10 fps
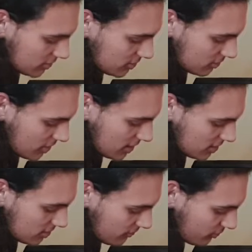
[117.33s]
So right
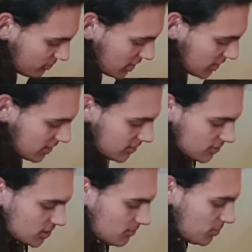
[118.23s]
here for my
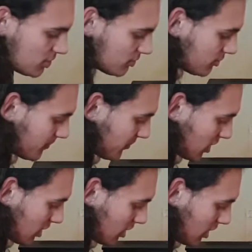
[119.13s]
GPU,
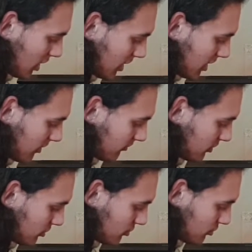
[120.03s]
I have the
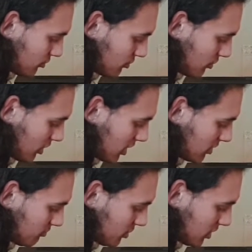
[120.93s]
two
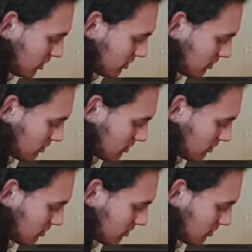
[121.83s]
8-pin